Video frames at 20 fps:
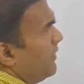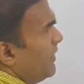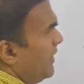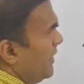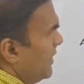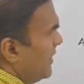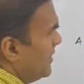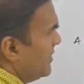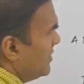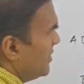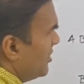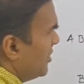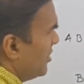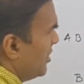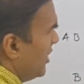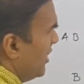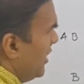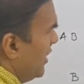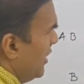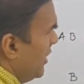B is
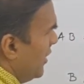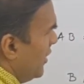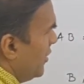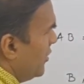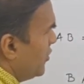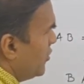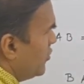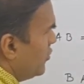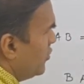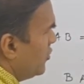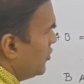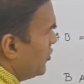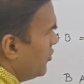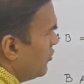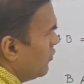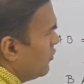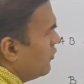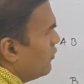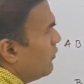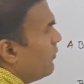3 into
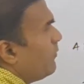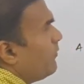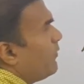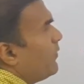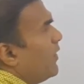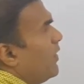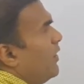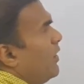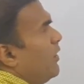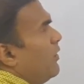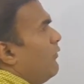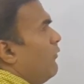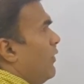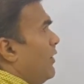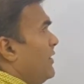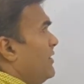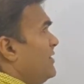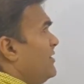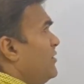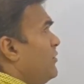2.
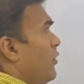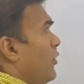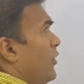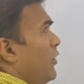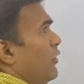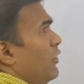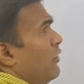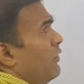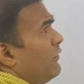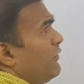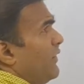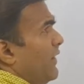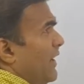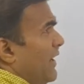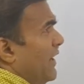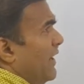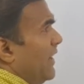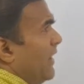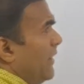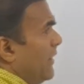What is the order of
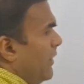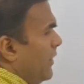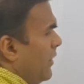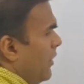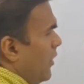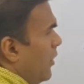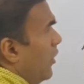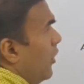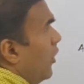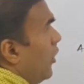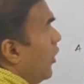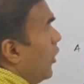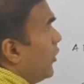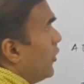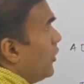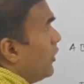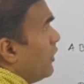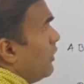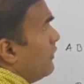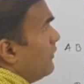A?
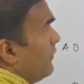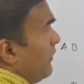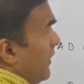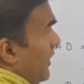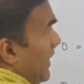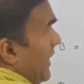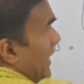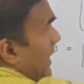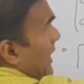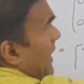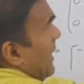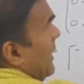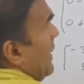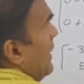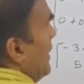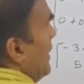Order of A